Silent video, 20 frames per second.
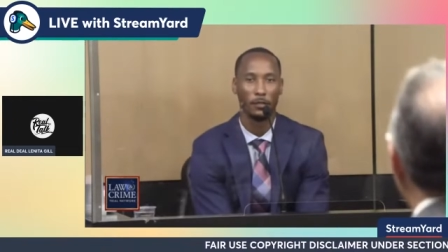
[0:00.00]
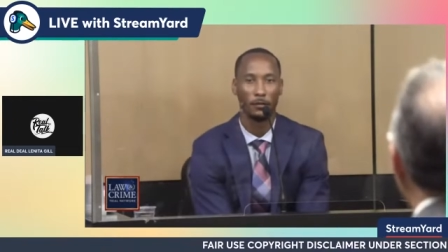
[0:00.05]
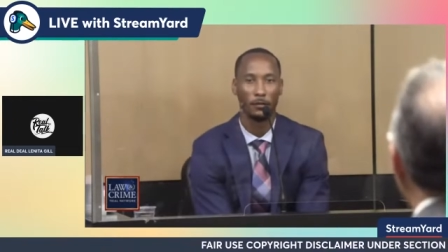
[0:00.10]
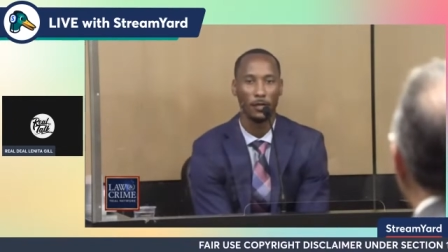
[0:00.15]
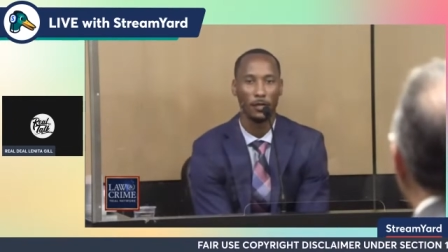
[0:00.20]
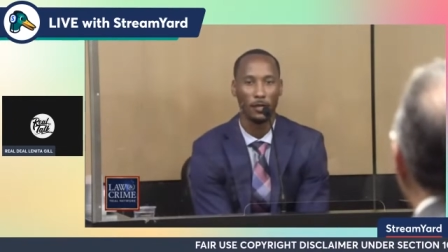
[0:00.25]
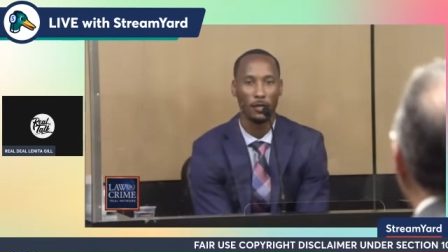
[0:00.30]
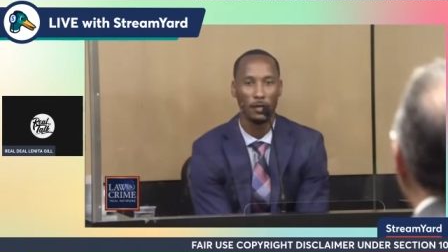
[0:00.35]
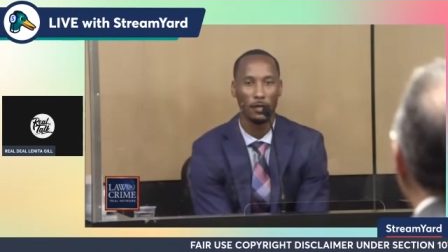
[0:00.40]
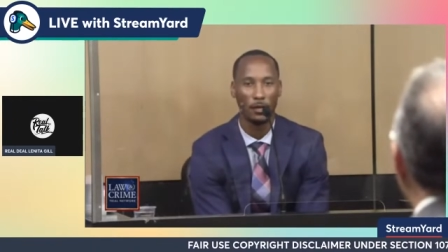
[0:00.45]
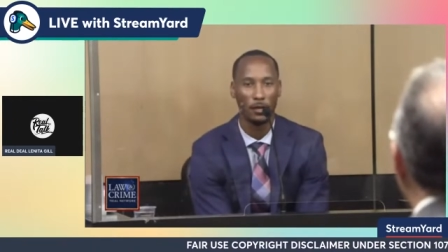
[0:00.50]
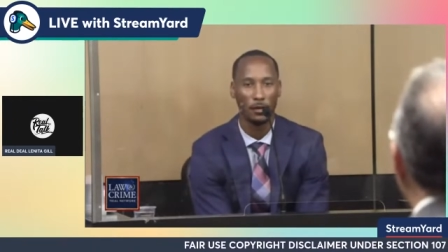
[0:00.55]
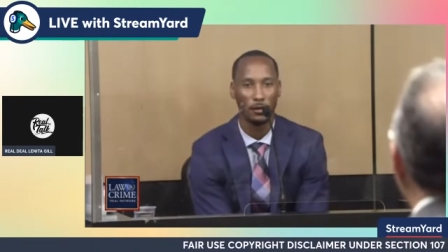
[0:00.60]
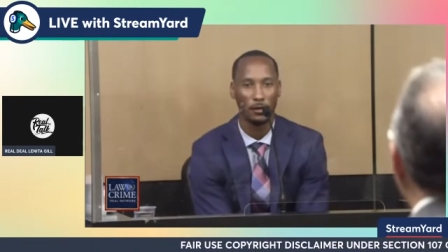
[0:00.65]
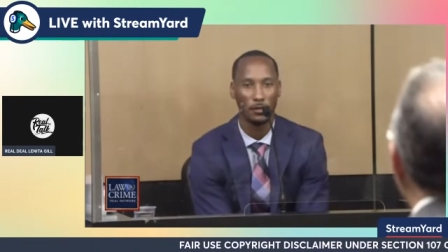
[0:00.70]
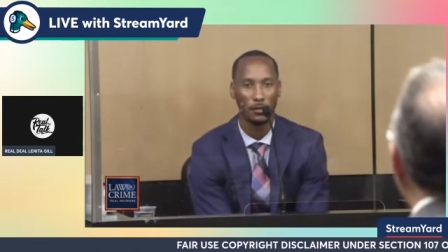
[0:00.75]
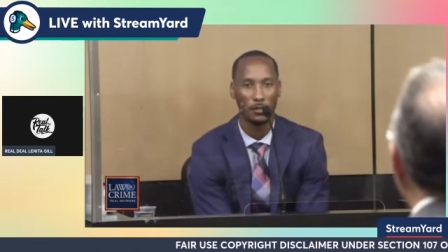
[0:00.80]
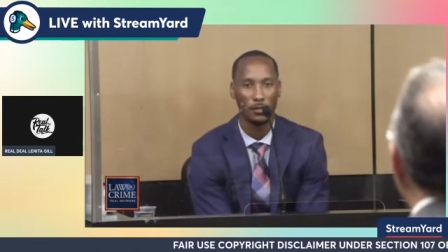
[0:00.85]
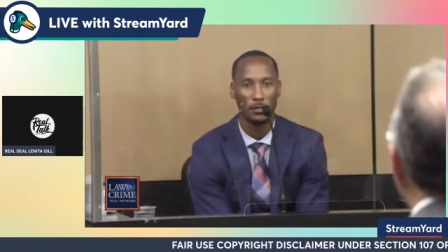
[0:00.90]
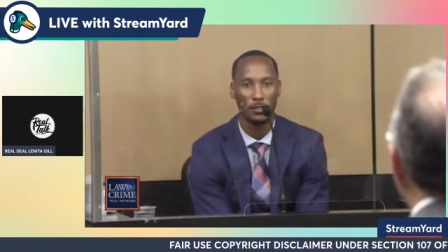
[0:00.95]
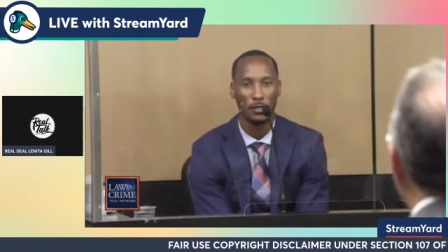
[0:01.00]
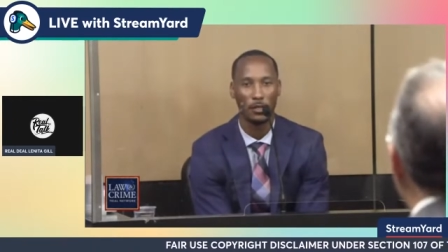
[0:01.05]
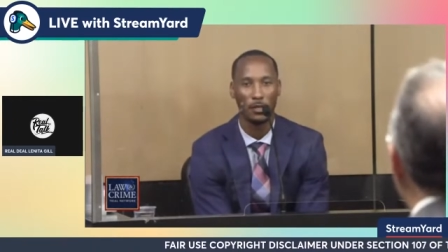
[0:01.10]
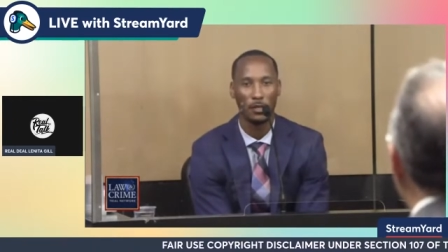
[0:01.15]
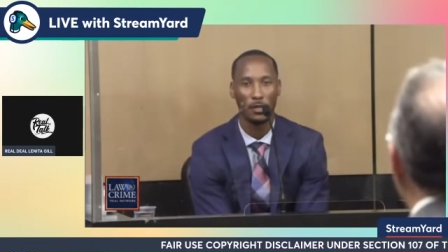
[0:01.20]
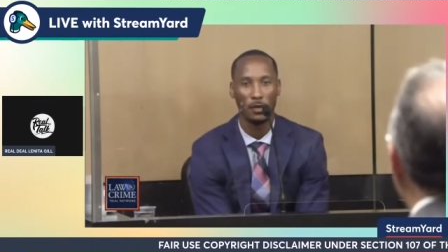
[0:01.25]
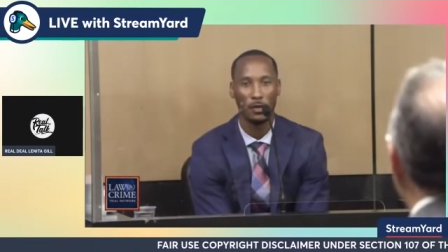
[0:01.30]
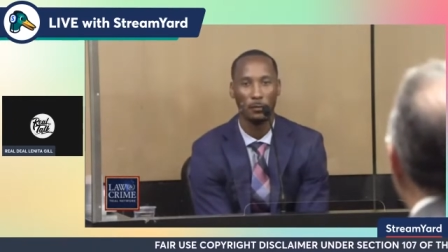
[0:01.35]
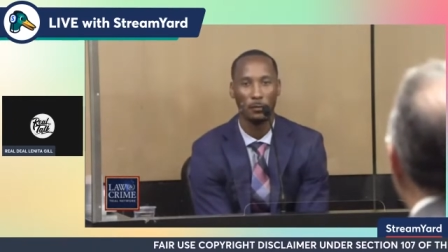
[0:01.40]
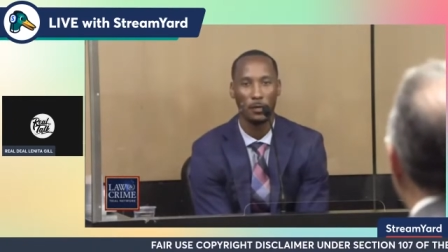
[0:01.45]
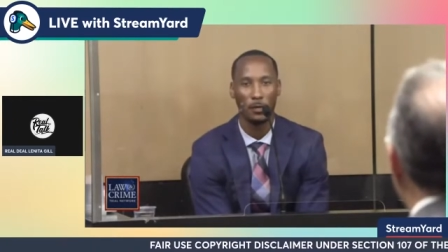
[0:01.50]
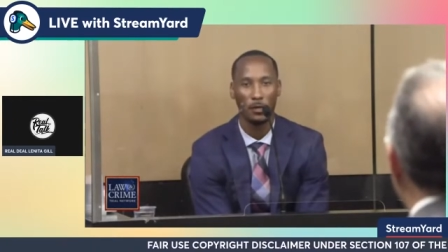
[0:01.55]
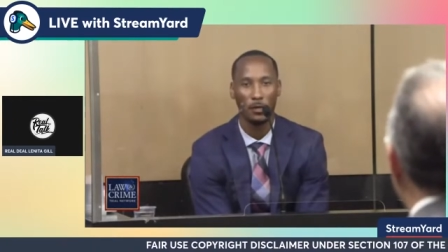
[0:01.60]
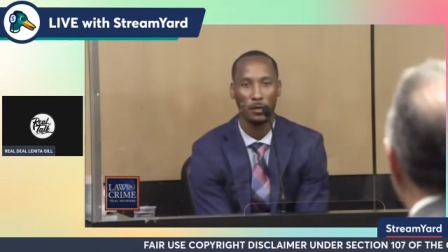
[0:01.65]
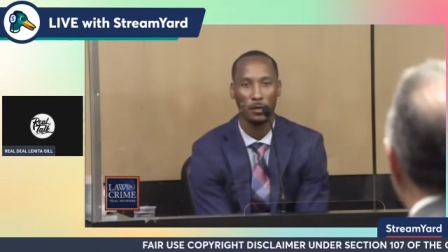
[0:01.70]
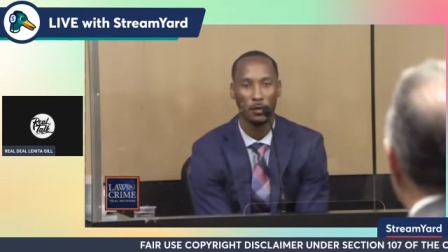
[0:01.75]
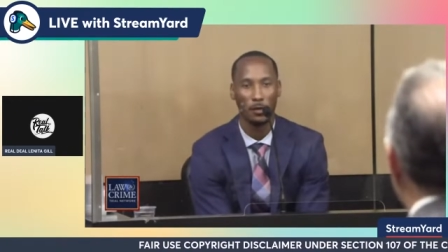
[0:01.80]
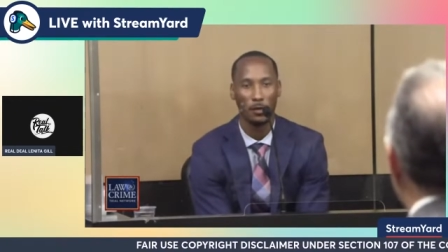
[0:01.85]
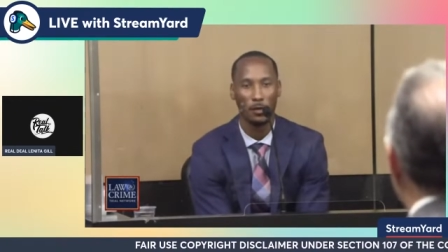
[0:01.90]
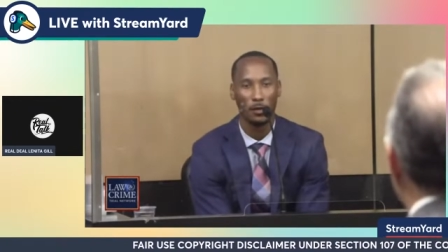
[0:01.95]
still yelling at her. She's yelling at
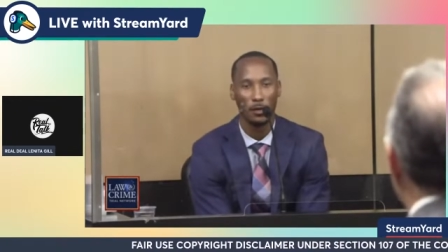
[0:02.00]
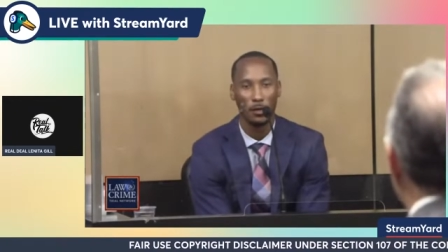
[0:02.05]
me.